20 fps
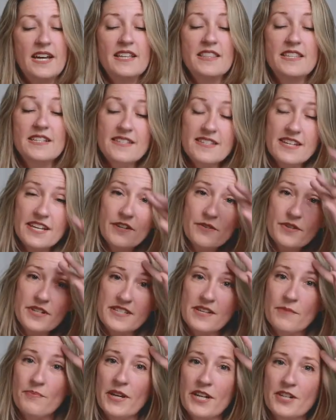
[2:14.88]
This here
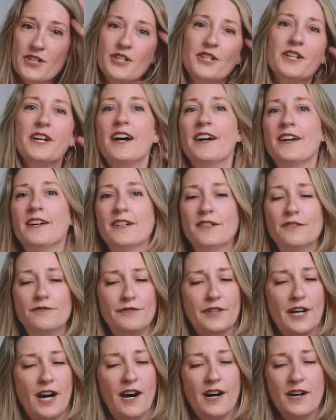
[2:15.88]
is a picture
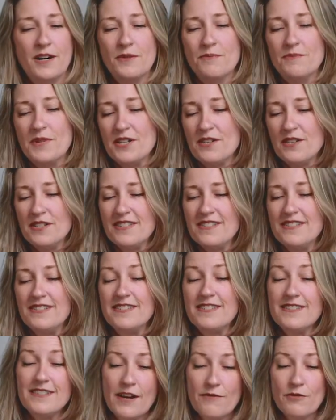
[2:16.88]
of um,
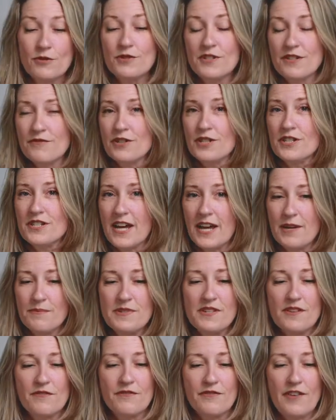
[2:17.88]
several different
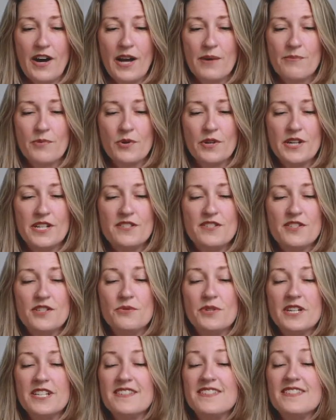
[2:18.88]
types of fibroids.
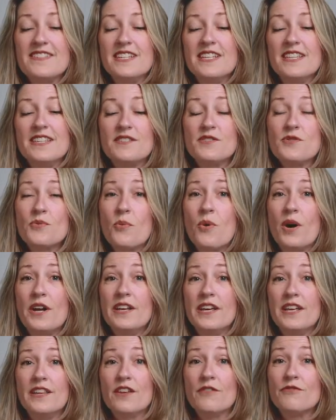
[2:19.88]
You can see this one
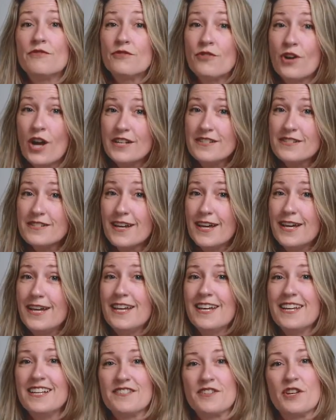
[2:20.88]
in the front
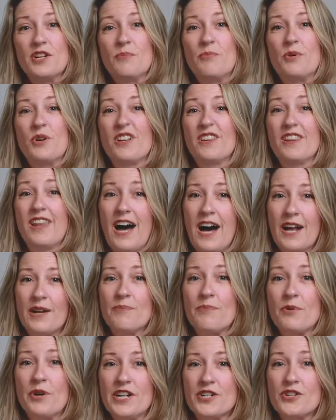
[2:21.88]
is going to put a lot
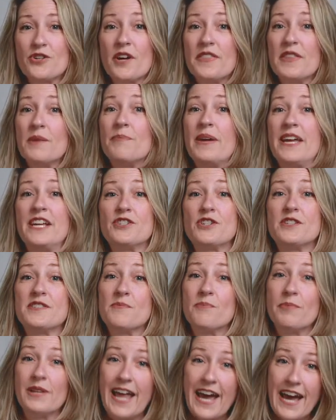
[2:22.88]
of pressure on the
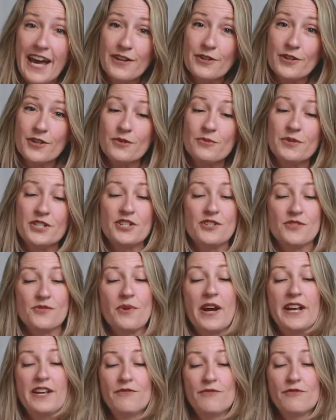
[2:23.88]
patient's bladder, which is
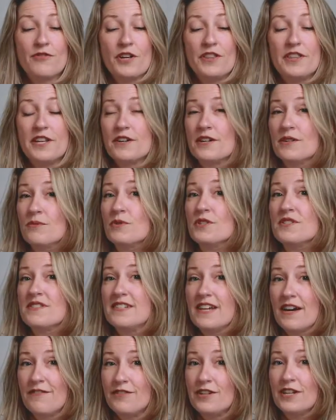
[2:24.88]
right in front there and was
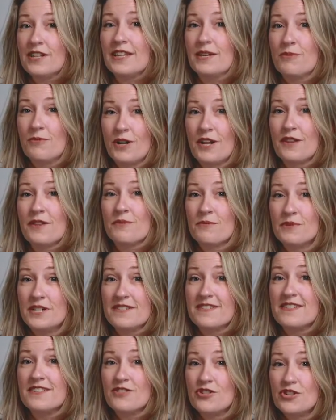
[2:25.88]
definitely one of the
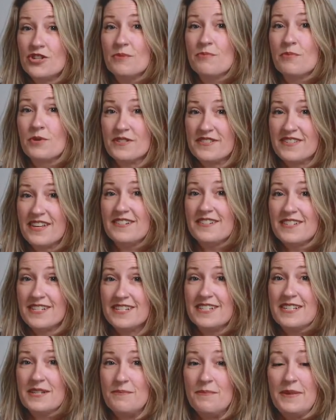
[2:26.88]
reasons she
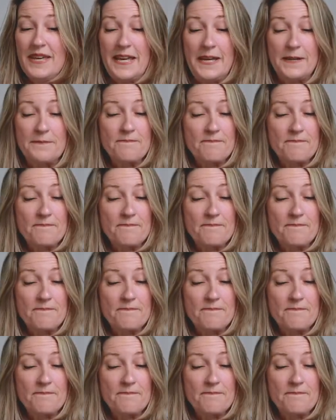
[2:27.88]
presented to me.